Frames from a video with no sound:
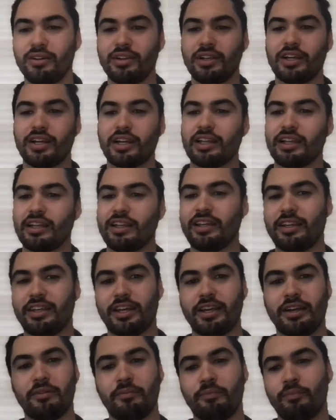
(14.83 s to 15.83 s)
luckily.
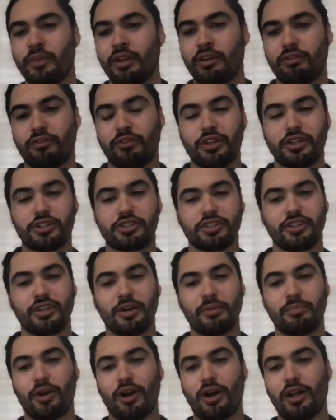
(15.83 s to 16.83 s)
Yeah, finishing
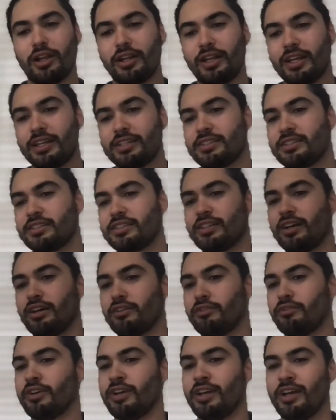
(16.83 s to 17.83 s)
up holidays and
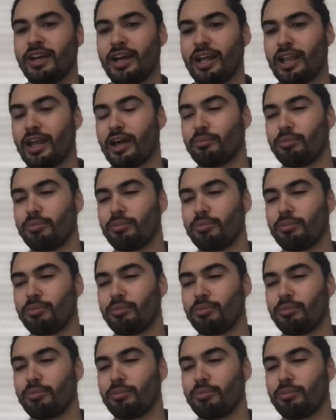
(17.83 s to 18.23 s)
stuff. A lot of